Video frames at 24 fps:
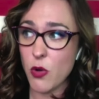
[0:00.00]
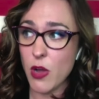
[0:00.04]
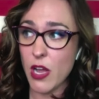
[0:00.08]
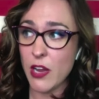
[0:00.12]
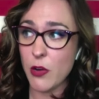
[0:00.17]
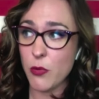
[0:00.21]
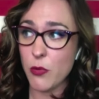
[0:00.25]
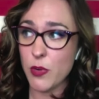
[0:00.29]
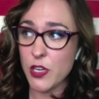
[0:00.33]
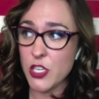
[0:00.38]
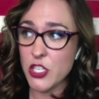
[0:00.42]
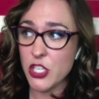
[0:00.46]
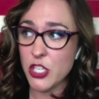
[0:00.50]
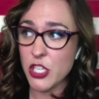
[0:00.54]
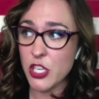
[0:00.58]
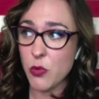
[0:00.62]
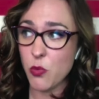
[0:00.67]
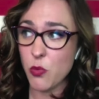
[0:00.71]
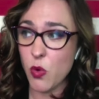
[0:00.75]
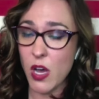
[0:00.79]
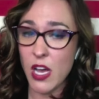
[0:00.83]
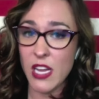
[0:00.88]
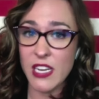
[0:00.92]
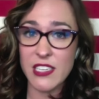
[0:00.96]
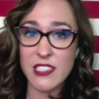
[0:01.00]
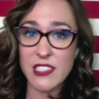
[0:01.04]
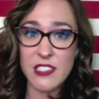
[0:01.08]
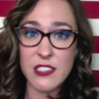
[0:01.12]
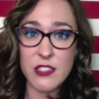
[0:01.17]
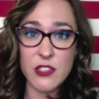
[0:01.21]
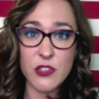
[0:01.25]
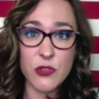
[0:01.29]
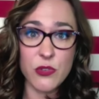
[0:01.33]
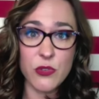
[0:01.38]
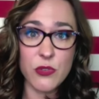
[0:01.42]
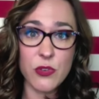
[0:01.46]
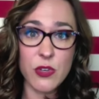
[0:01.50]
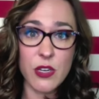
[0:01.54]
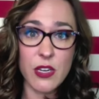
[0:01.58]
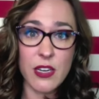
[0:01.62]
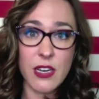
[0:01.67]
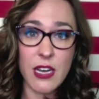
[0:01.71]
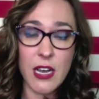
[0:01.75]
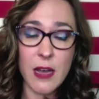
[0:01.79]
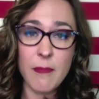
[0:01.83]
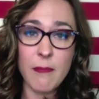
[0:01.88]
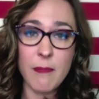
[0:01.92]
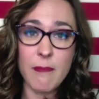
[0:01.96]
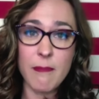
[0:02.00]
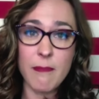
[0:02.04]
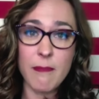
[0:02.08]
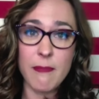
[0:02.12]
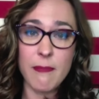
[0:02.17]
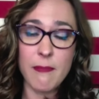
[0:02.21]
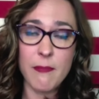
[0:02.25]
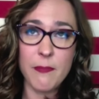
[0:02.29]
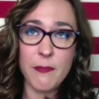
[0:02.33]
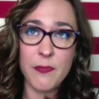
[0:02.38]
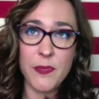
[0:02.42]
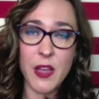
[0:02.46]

so I originally wanted to come